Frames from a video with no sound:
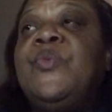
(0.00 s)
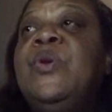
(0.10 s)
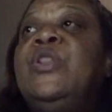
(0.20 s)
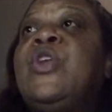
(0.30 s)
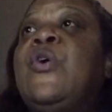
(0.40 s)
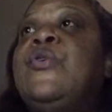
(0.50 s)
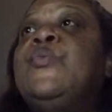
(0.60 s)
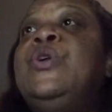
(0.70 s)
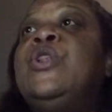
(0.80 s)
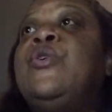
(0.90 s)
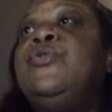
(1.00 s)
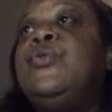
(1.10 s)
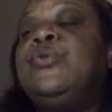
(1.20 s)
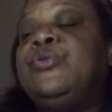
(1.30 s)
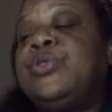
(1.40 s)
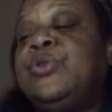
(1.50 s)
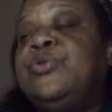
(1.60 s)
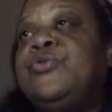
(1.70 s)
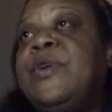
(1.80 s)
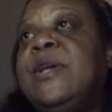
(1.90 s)
We learned all those
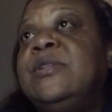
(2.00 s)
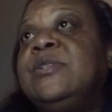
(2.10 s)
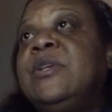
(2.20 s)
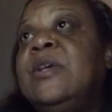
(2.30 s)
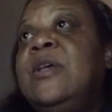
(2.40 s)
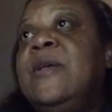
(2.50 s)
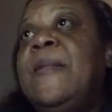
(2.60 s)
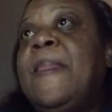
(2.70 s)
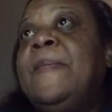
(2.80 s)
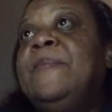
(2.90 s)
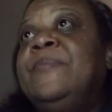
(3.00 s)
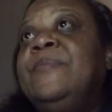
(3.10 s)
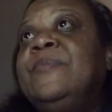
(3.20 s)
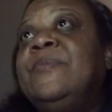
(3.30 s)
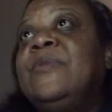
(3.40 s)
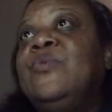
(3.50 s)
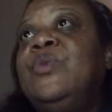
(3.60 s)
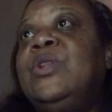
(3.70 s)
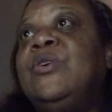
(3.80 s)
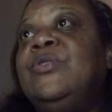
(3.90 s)
skilled trades.
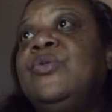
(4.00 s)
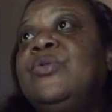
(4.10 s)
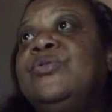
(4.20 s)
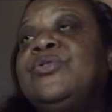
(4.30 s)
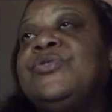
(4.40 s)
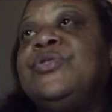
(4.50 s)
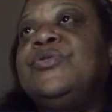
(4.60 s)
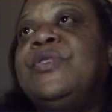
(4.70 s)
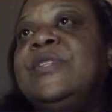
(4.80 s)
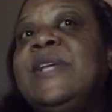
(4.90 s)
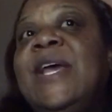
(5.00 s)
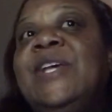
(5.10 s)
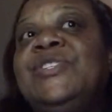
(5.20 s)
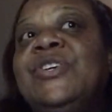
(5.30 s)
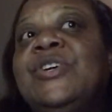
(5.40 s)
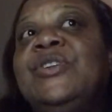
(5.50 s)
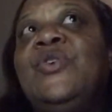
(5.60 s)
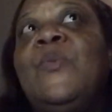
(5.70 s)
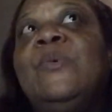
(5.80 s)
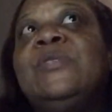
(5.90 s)
We learned all those skilled trades. Hey, sugar,
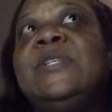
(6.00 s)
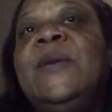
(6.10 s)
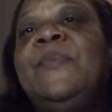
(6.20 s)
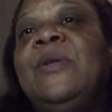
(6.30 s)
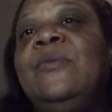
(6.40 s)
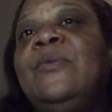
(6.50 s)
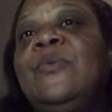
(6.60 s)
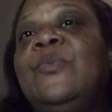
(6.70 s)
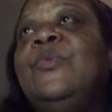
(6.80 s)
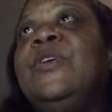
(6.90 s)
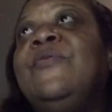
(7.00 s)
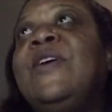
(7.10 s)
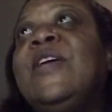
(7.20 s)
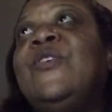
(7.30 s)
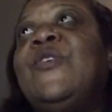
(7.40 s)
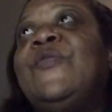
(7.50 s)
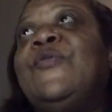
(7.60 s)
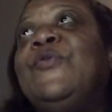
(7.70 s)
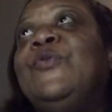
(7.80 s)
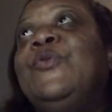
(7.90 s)
you almost sleeping? We getting ready to get off in a
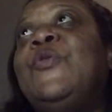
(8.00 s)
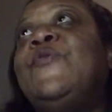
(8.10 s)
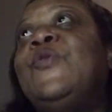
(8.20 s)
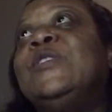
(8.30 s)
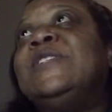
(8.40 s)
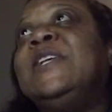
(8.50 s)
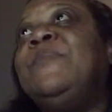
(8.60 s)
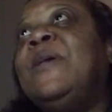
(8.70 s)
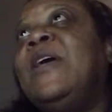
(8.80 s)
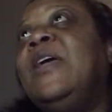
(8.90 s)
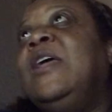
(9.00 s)
few. You don't fall asleep yet.